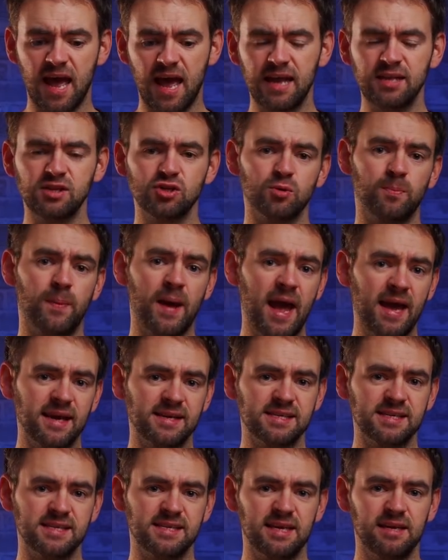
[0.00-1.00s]
ends up
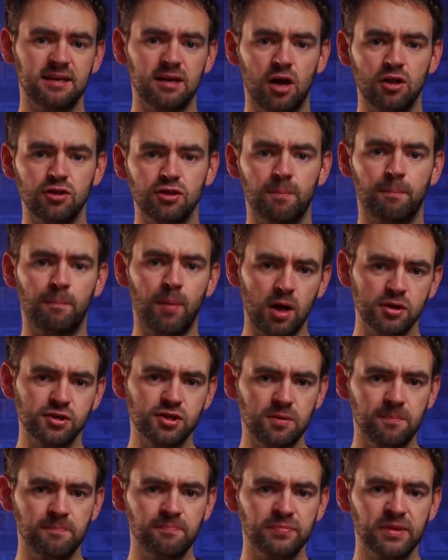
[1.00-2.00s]
exiting at the
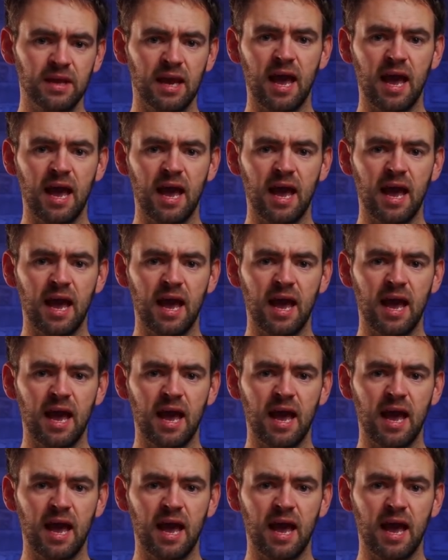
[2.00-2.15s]
bottom.